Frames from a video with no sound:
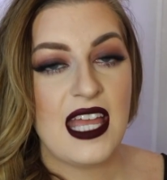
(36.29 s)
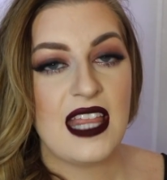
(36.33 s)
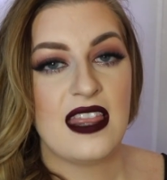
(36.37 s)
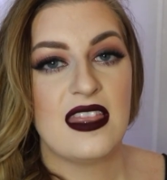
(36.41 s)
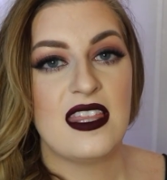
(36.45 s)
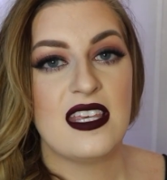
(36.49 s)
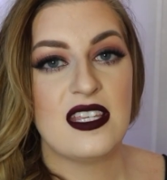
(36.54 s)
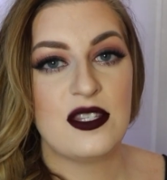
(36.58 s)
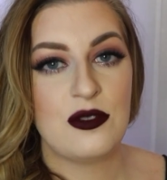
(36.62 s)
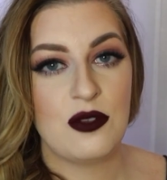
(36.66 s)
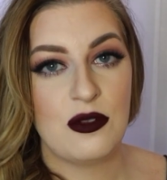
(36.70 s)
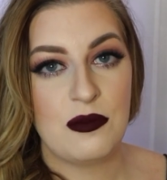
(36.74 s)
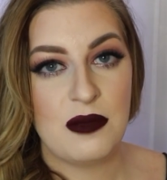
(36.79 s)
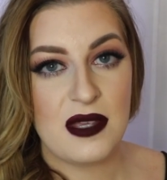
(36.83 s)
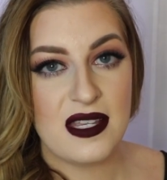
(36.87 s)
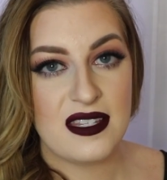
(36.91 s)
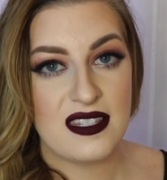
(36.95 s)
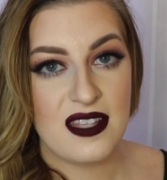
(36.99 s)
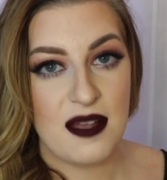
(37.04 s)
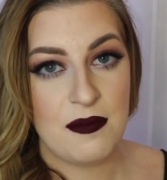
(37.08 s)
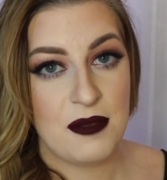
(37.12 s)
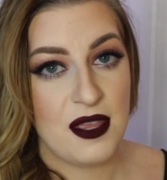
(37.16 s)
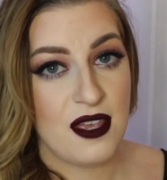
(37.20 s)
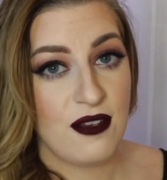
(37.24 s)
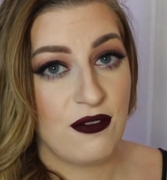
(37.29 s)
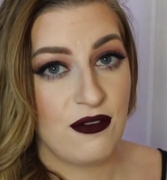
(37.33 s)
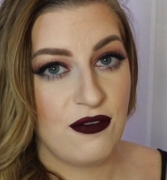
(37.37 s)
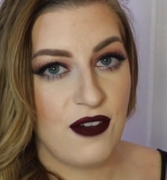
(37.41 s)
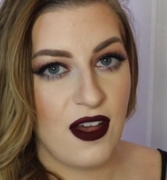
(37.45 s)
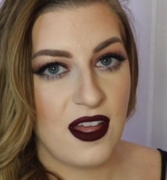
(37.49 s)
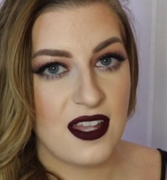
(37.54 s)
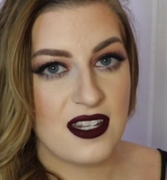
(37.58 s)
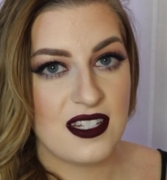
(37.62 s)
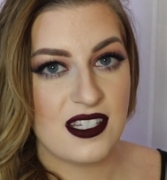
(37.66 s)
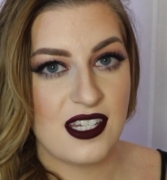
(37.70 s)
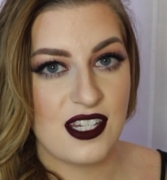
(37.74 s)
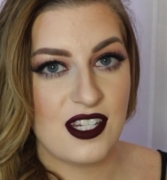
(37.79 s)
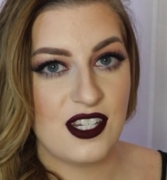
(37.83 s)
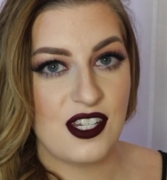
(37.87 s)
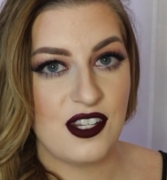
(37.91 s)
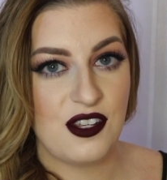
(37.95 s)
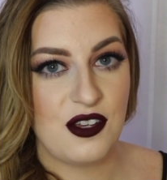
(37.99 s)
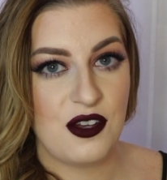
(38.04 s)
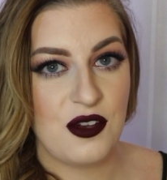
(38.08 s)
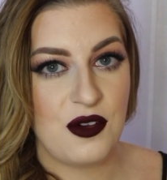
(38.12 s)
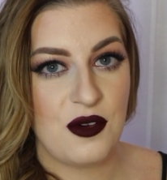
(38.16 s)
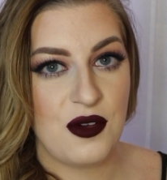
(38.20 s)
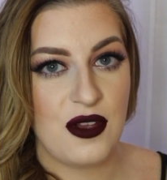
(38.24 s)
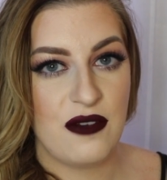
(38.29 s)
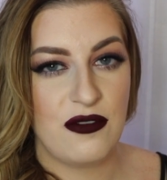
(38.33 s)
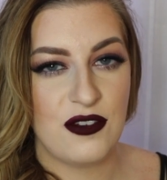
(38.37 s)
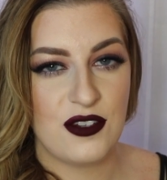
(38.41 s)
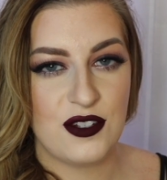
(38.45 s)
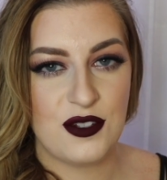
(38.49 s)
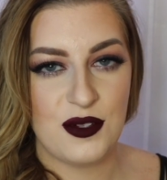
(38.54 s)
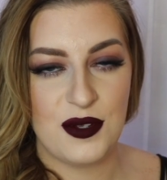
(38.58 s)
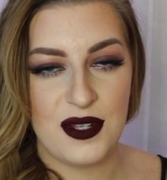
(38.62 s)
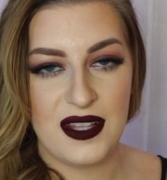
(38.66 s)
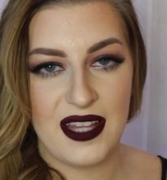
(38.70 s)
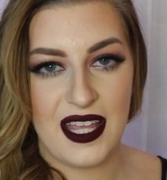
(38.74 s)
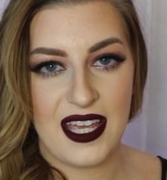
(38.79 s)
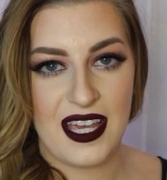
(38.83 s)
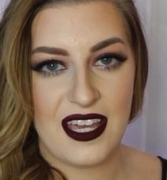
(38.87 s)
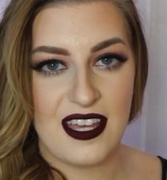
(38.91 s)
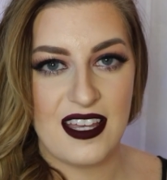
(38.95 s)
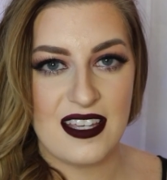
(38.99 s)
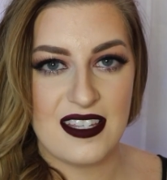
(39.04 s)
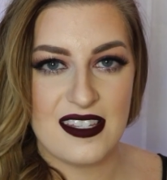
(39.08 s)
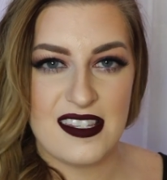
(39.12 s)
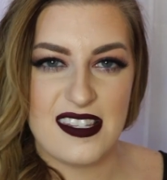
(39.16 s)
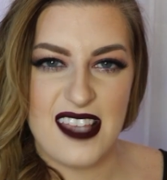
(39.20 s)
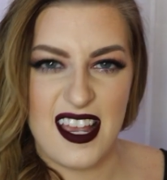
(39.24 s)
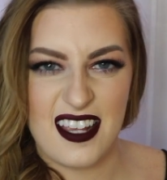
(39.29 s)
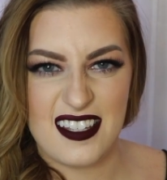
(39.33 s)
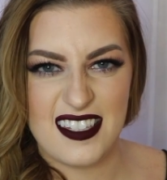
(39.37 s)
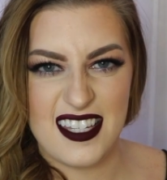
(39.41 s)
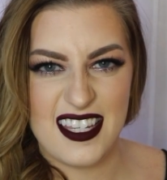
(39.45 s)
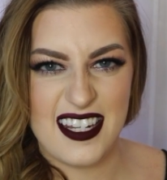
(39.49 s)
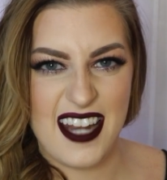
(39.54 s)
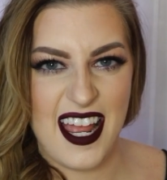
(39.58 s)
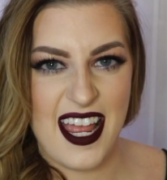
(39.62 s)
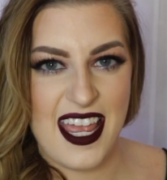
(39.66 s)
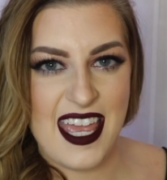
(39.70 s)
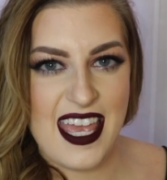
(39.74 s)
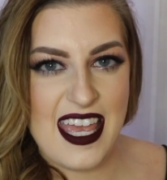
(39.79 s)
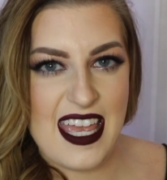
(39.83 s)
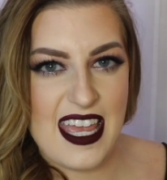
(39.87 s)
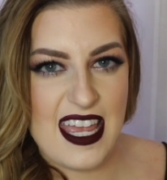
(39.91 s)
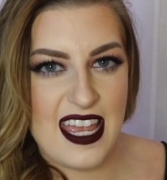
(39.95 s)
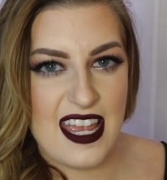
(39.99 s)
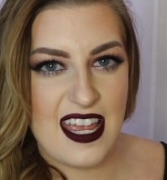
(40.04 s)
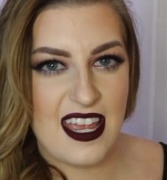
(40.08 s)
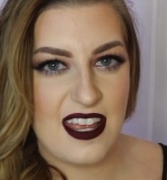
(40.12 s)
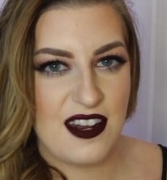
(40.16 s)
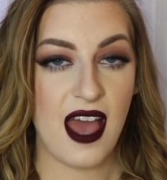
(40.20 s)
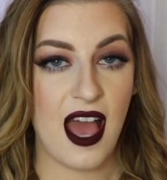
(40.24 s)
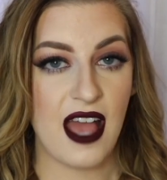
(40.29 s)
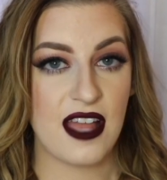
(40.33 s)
this would be something fun to do if you're doing like a sexy night in.